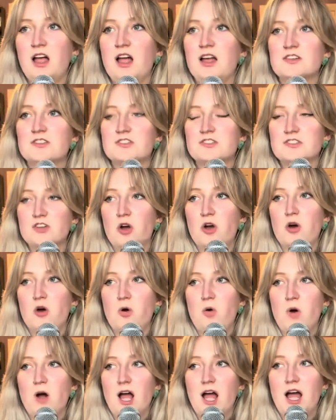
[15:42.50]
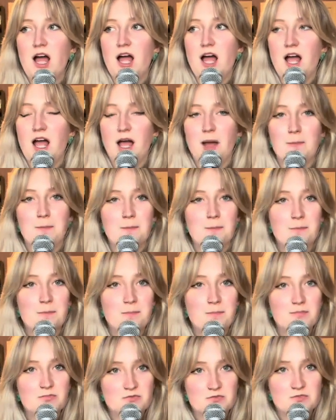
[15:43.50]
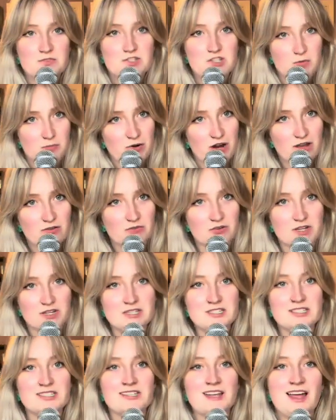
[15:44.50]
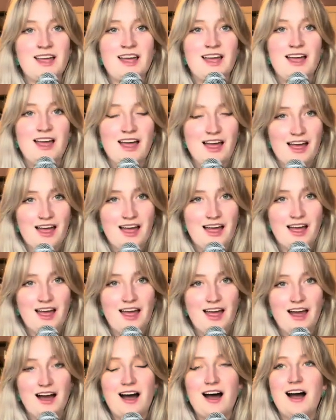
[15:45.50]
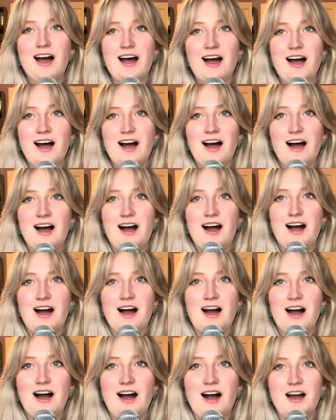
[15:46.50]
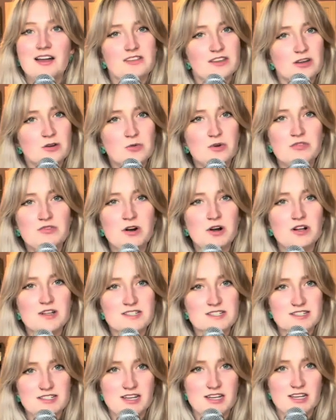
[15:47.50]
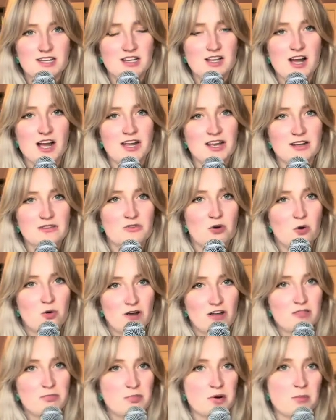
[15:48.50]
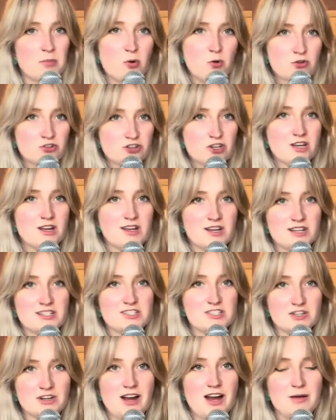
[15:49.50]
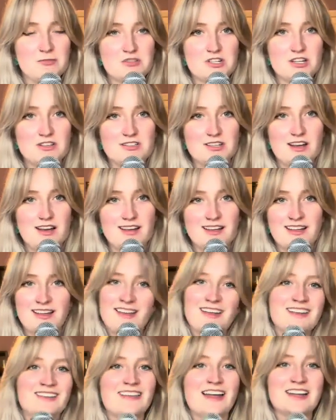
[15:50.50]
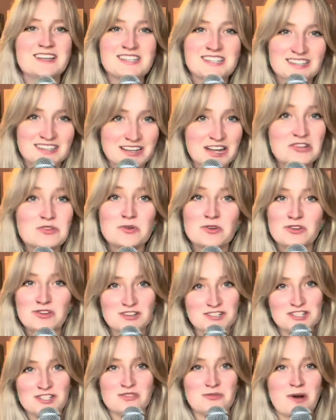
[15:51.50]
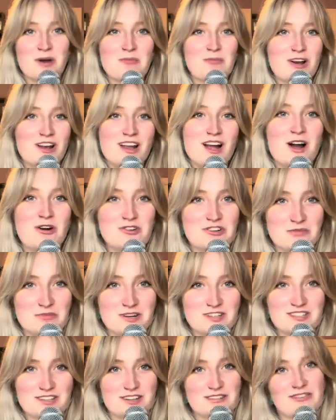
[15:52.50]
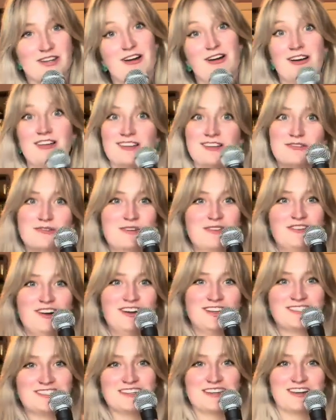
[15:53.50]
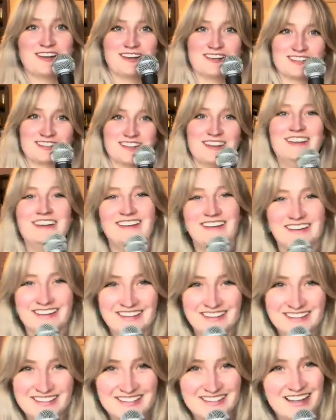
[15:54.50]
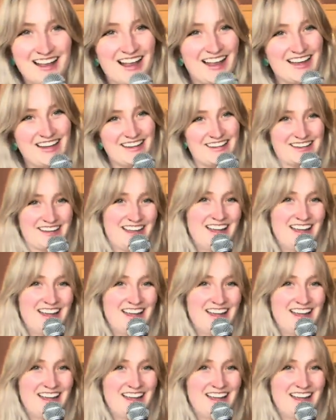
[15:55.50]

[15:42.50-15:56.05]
So, to preface, I think we've all seen kind of OF promotion on Instagram, TikTok. That's one of those things where I'm really outing myself now. I think we've all seen it. It's like